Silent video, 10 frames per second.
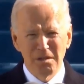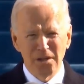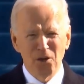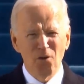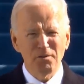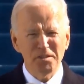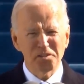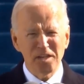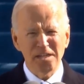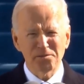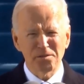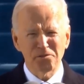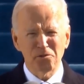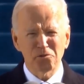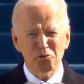And over the centuries,
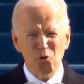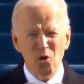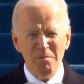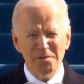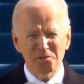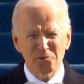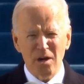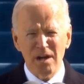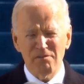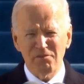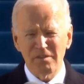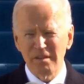through storm and strife,